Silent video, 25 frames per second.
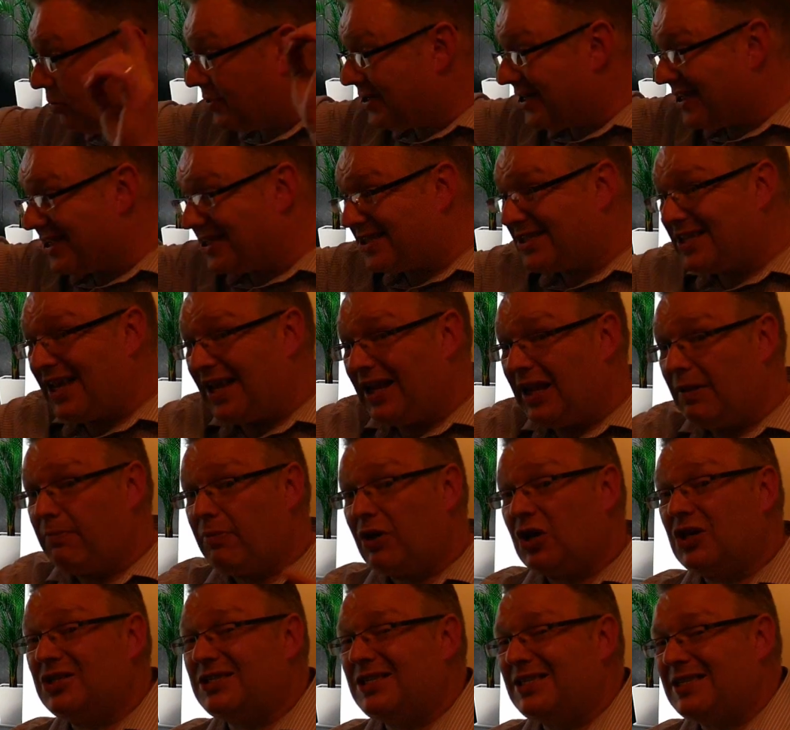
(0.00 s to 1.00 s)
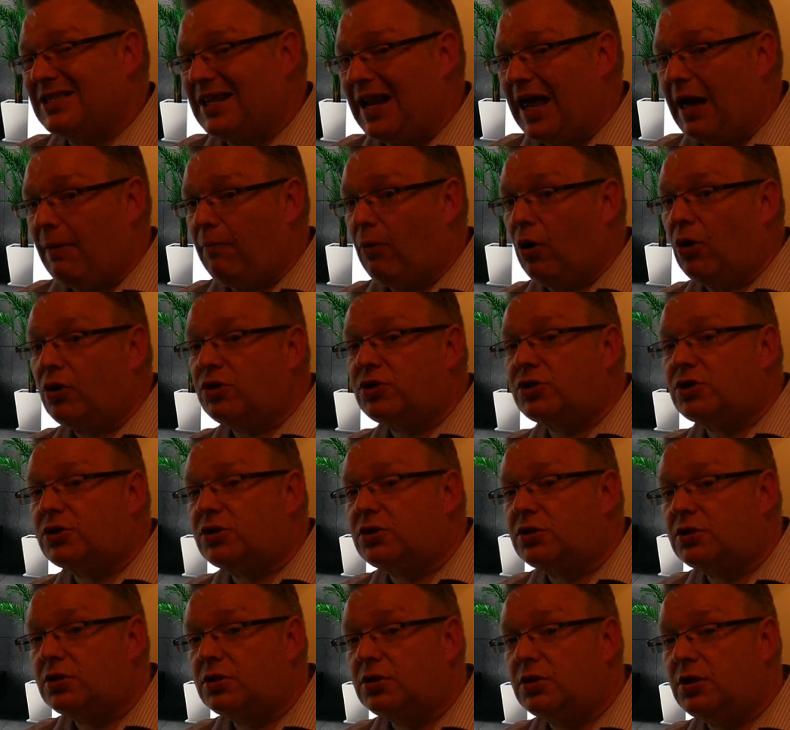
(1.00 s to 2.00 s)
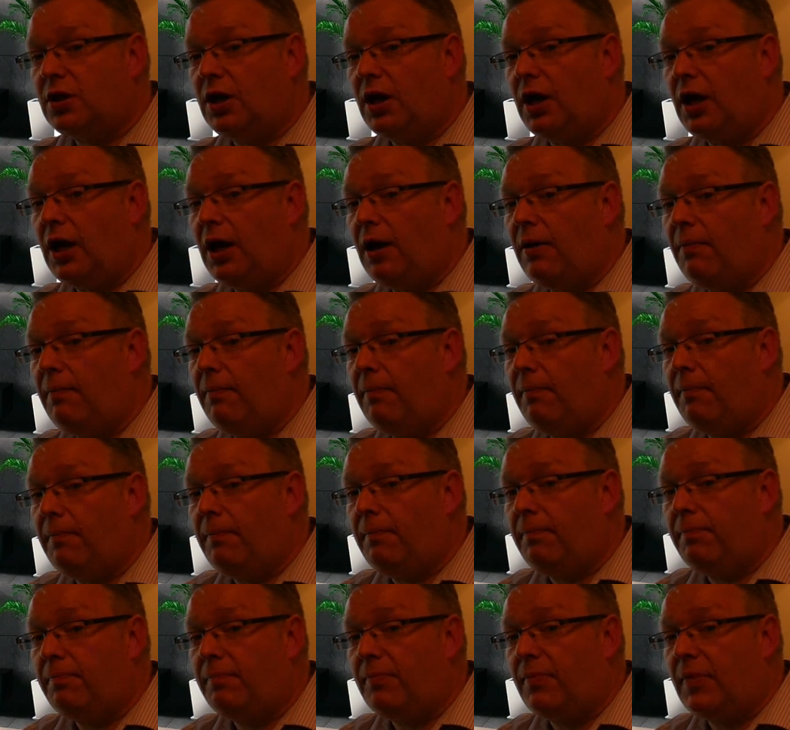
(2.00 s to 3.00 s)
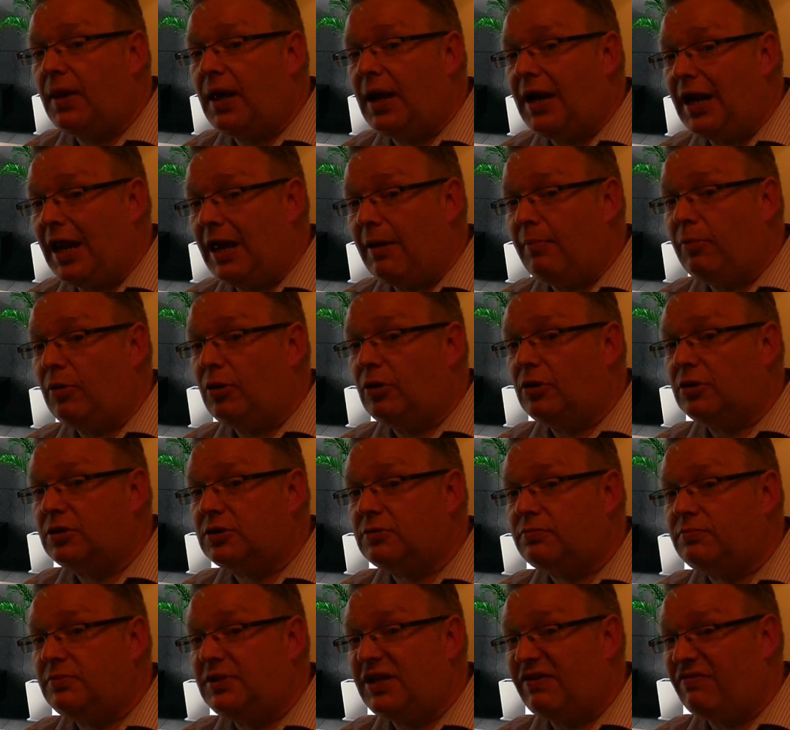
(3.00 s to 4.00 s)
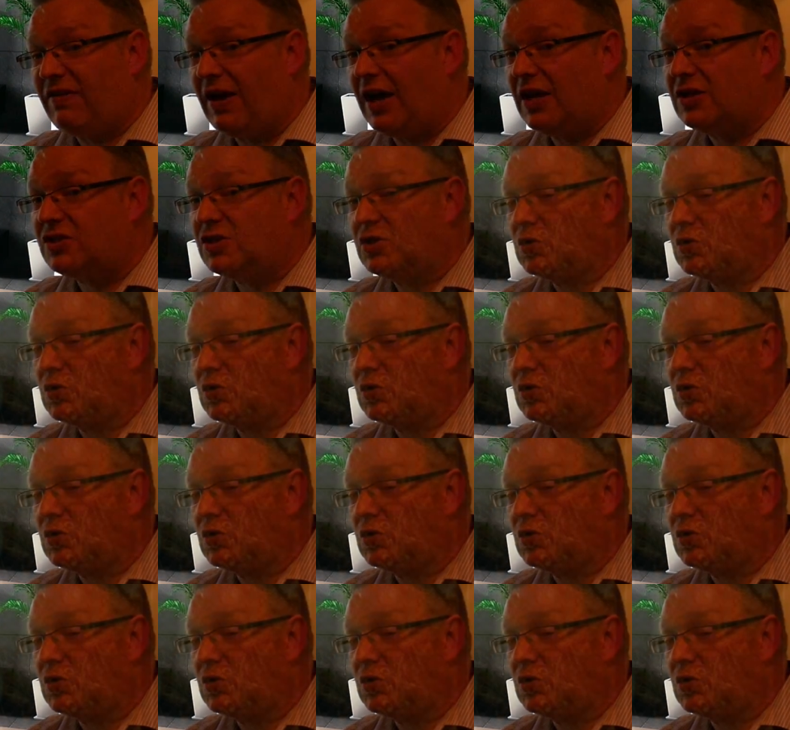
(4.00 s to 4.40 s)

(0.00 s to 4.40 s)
up to the ceiling because it's an Atmos enabled device